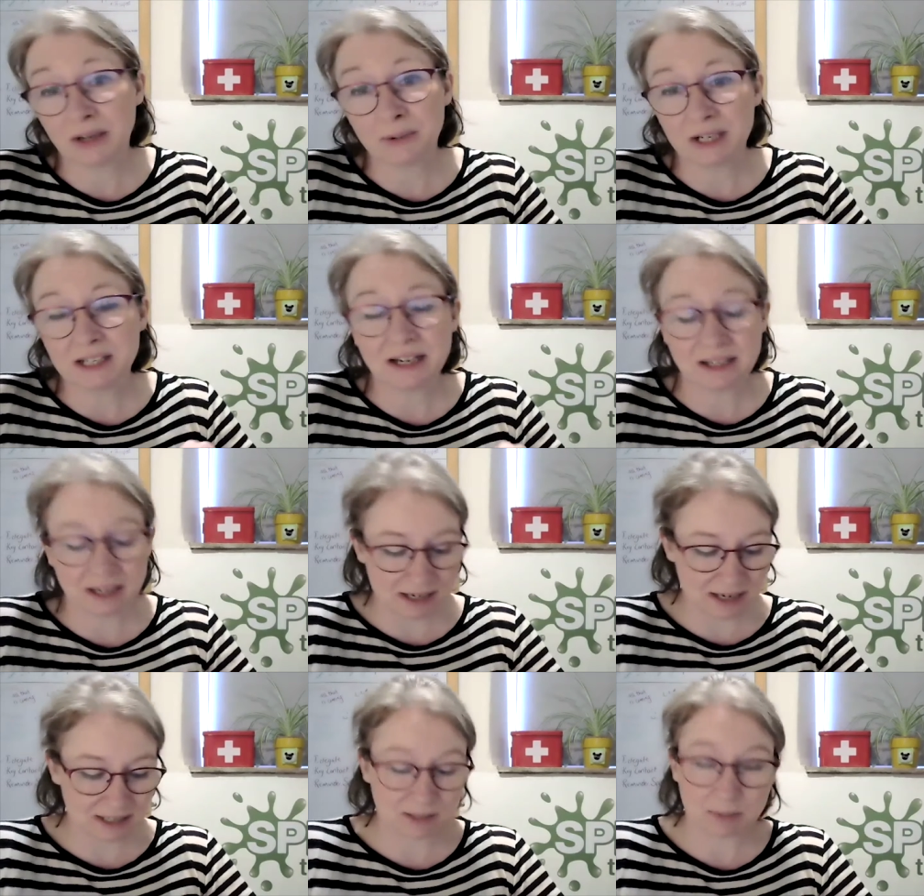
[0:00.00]
Well, it
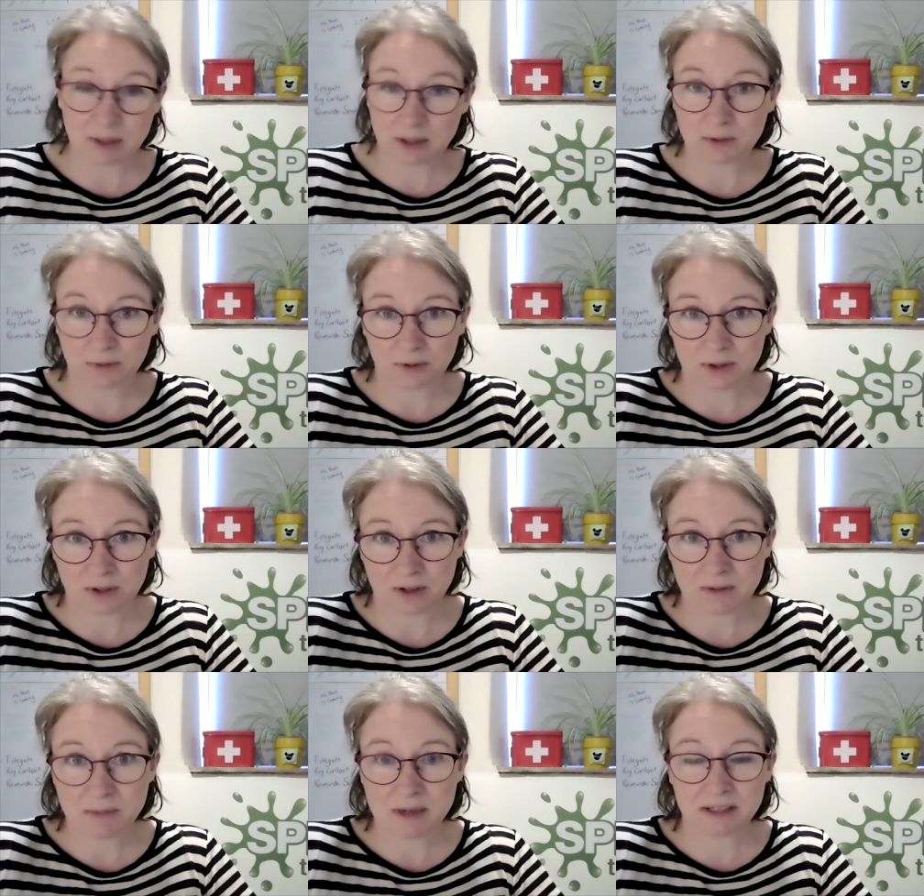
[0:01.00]
needs to be useful to
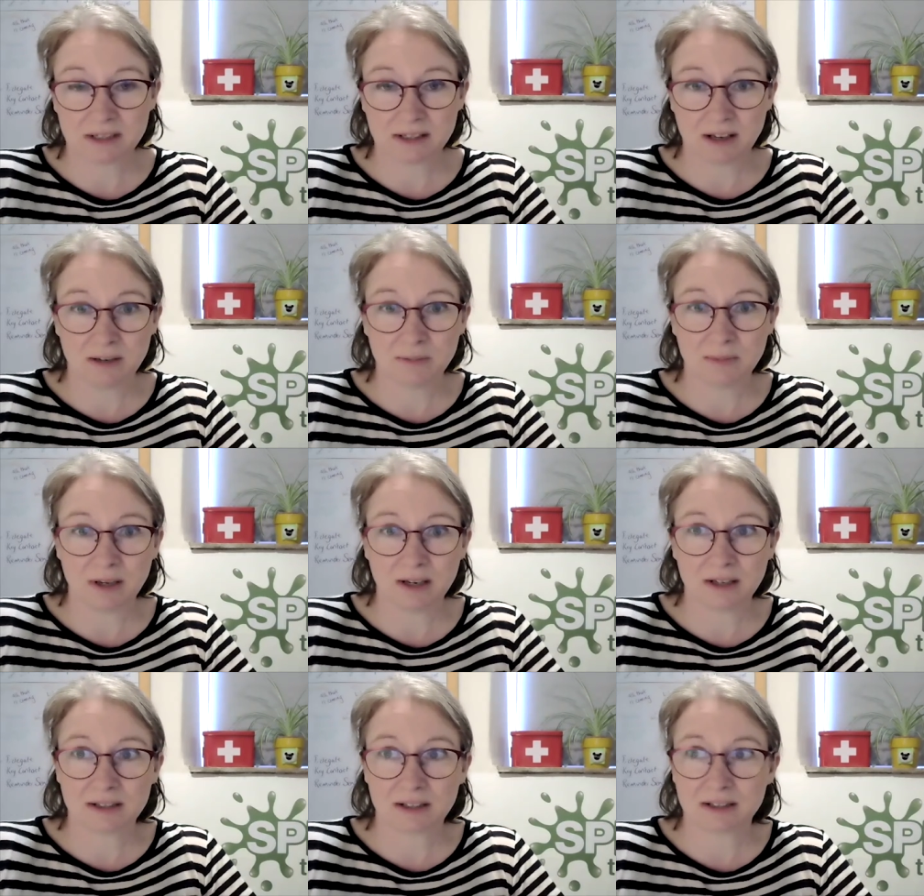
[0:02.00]
them.
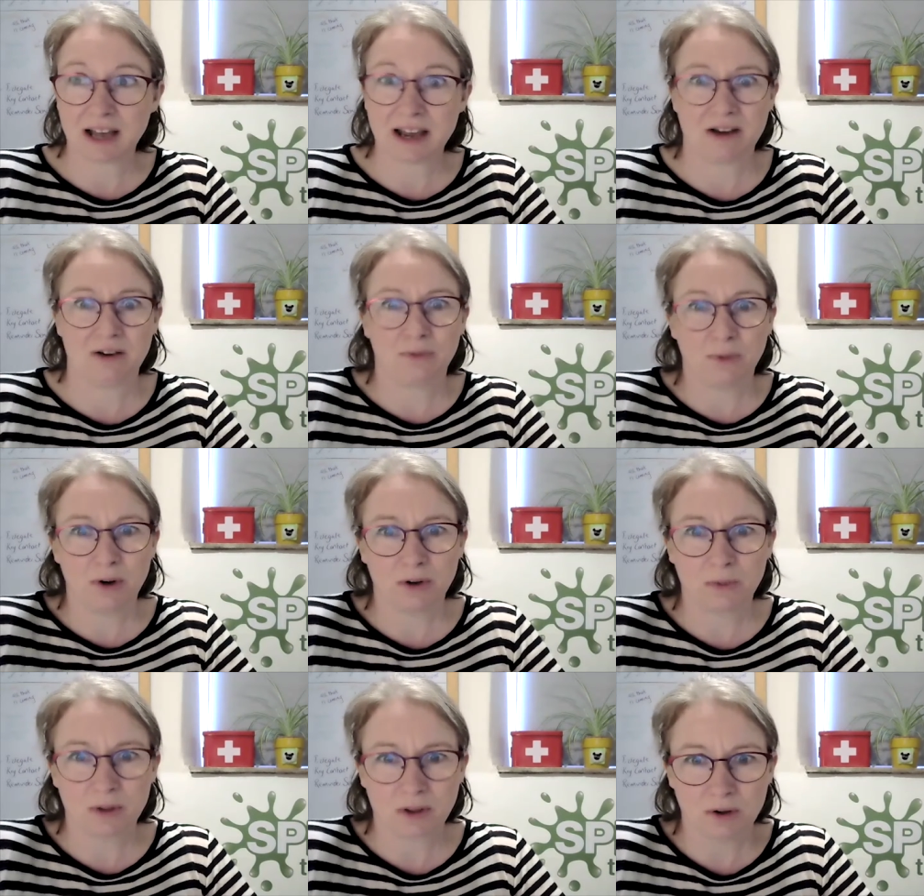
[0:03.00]
It's a day out of work
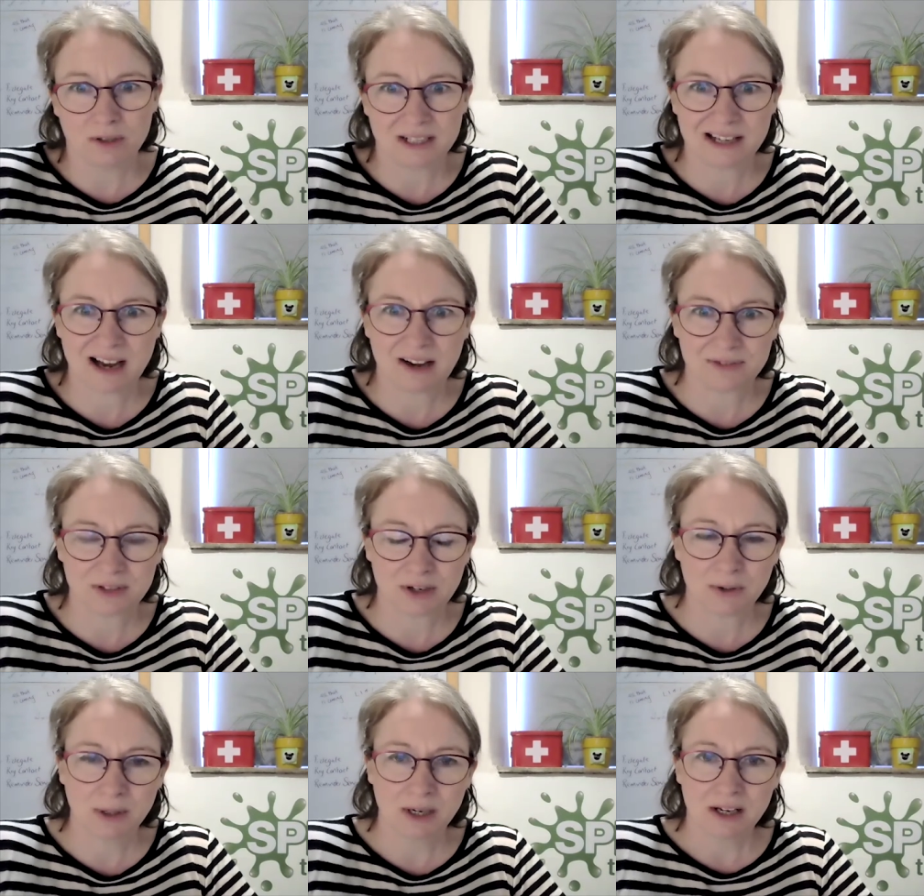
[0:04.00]
with all their staff,
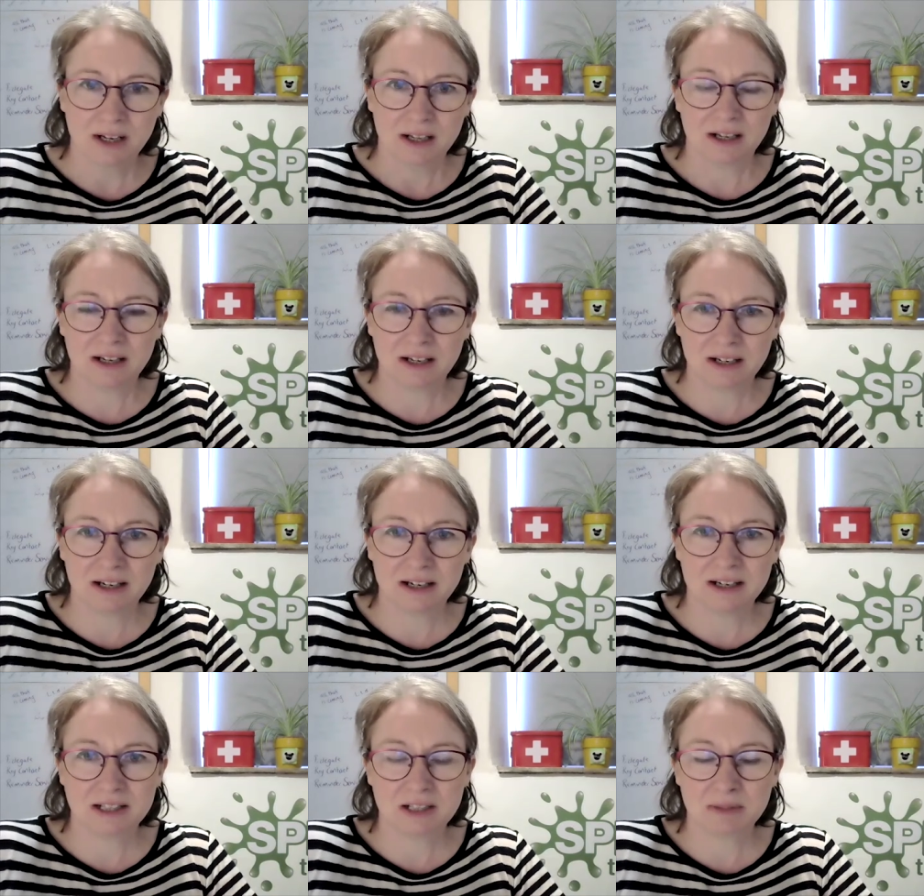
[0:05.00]
so it
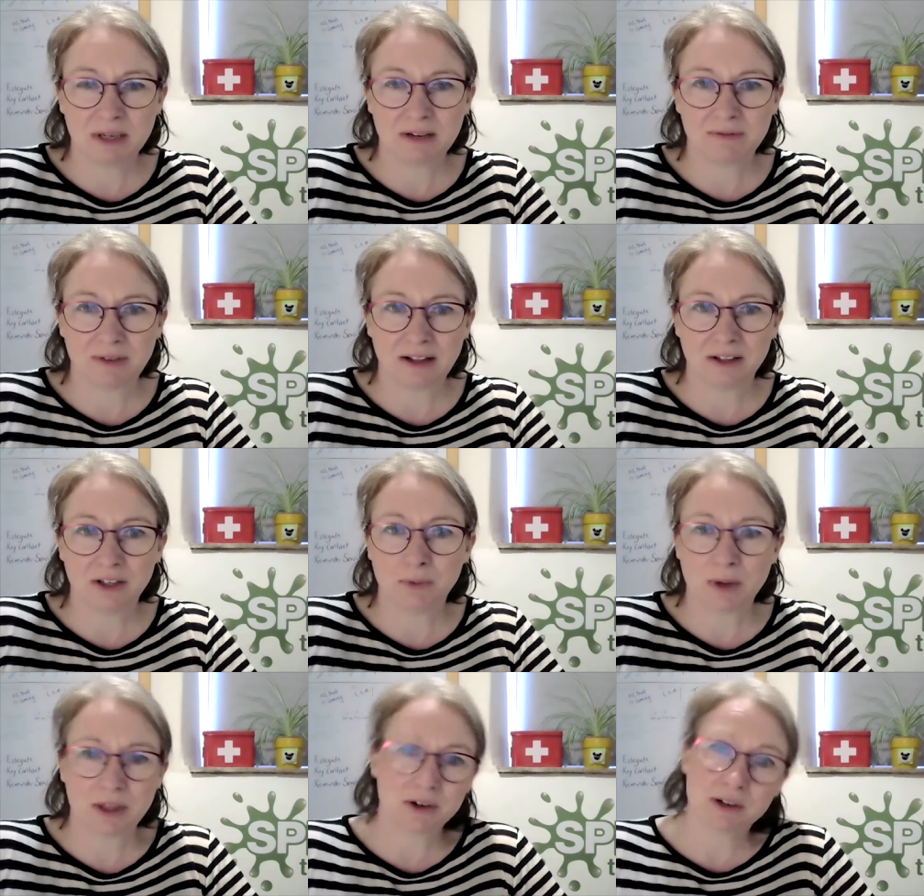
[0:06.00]
needs to be of value,
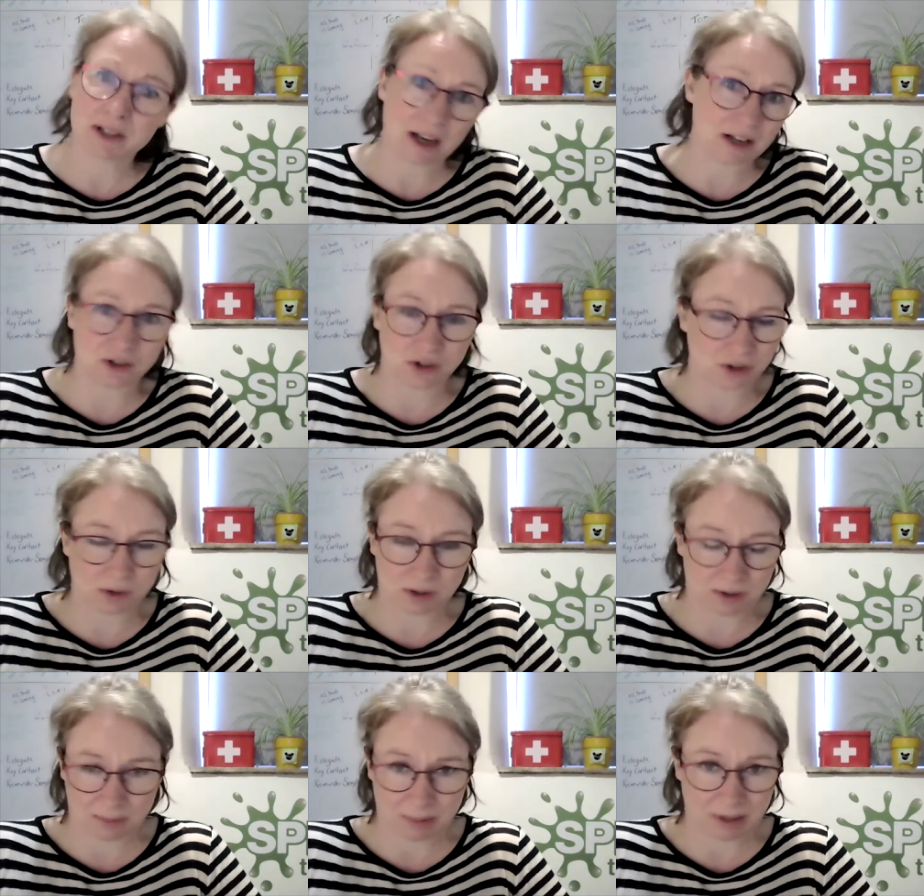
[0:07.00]
whether that's just
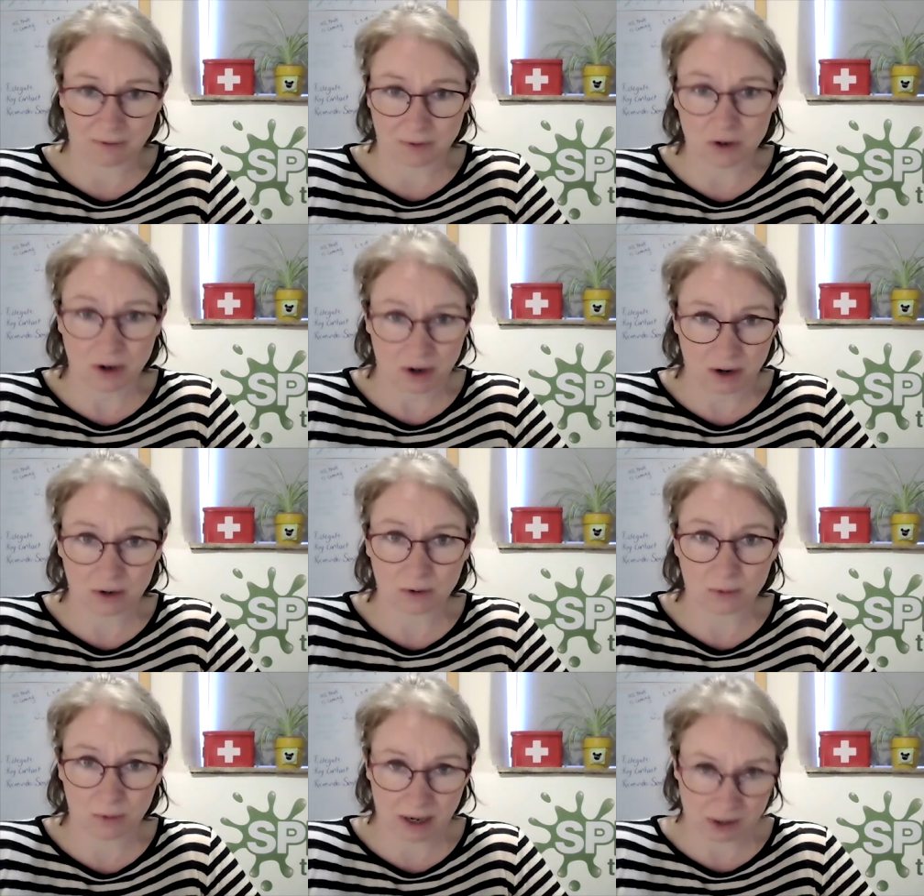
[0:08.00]
a bit of fun or
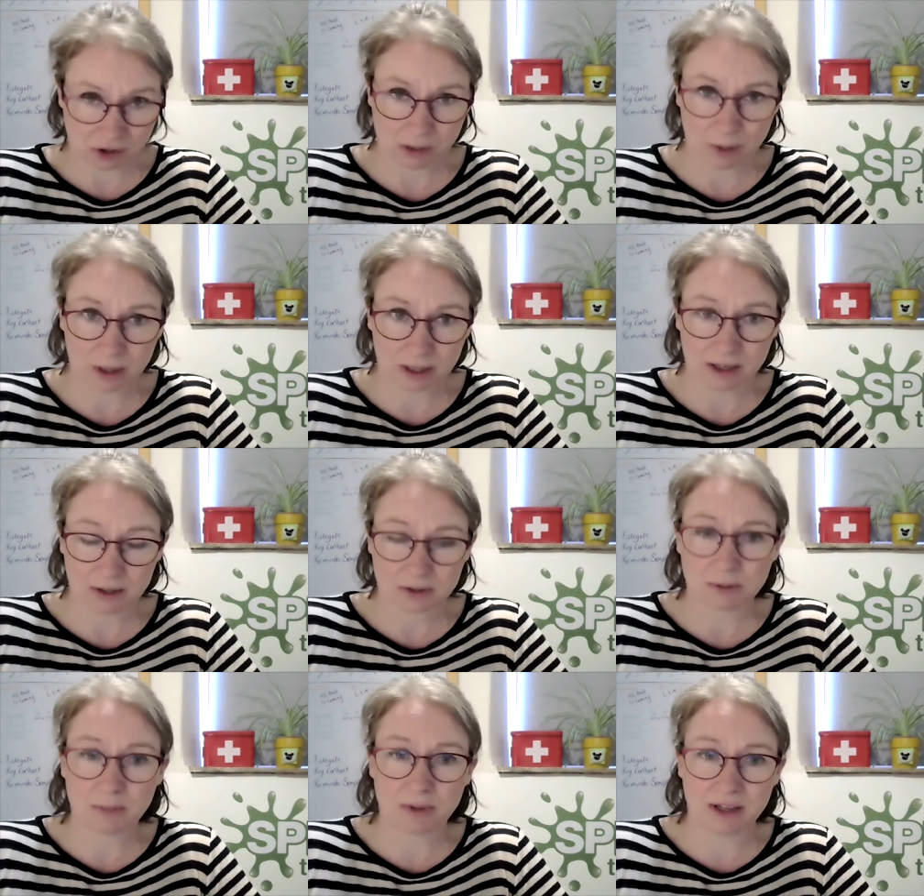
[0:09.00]
actually working on
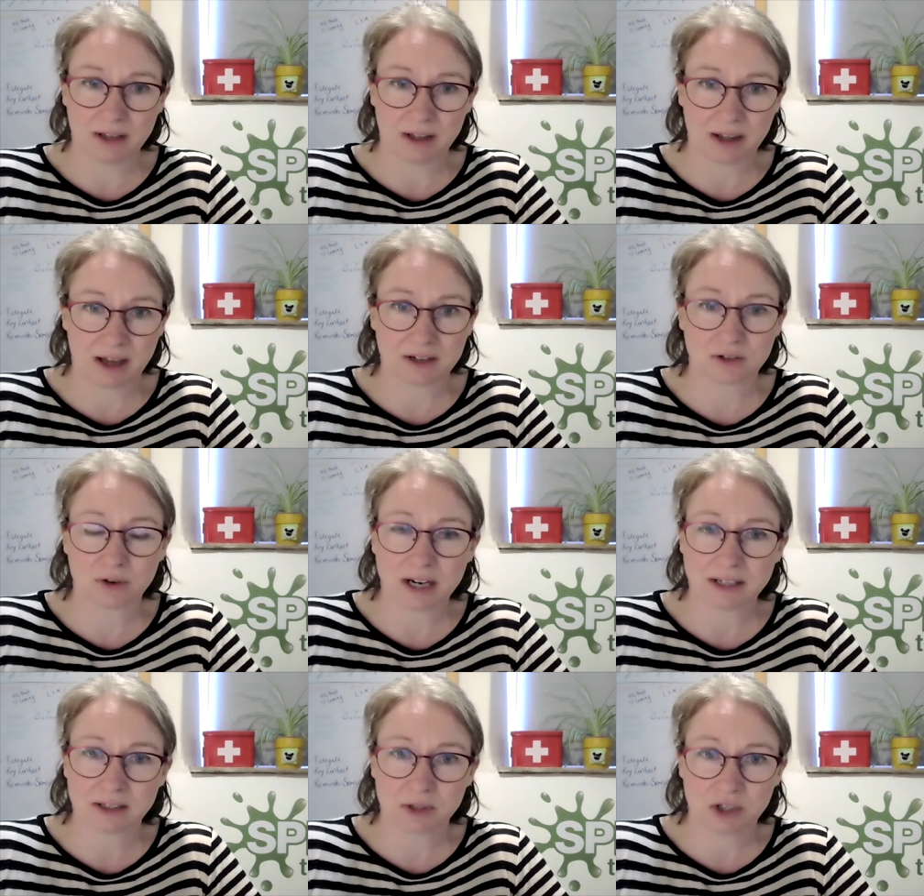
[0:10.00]
something that they're
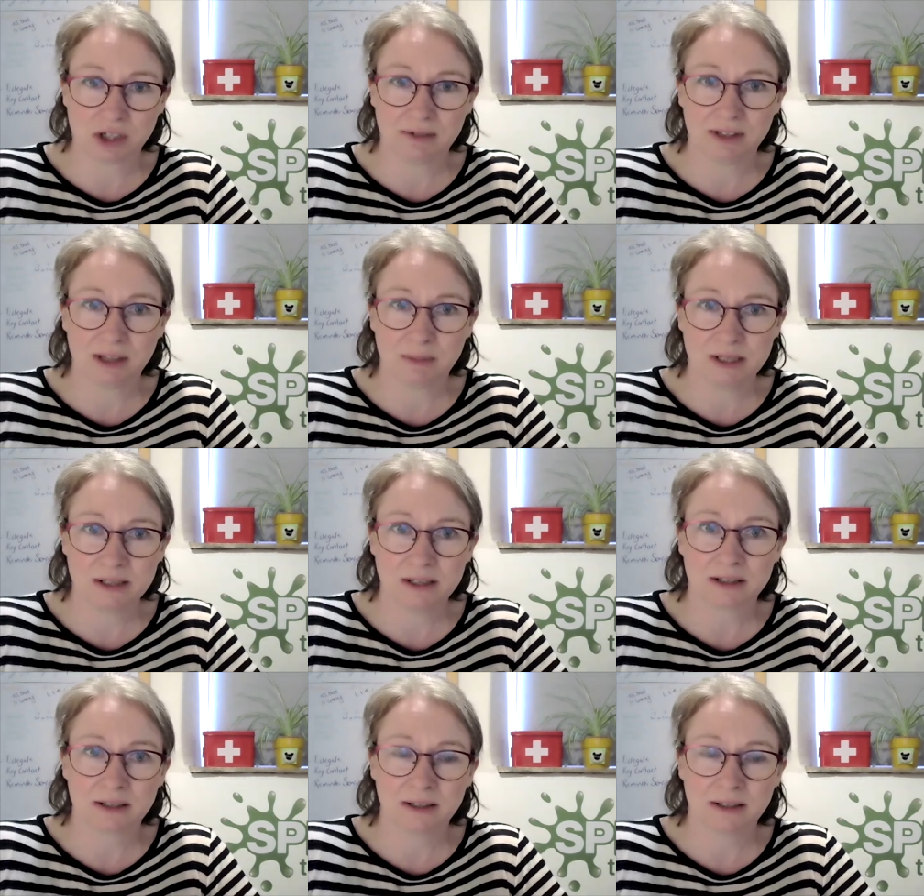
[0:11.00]
trying to achieve in their business.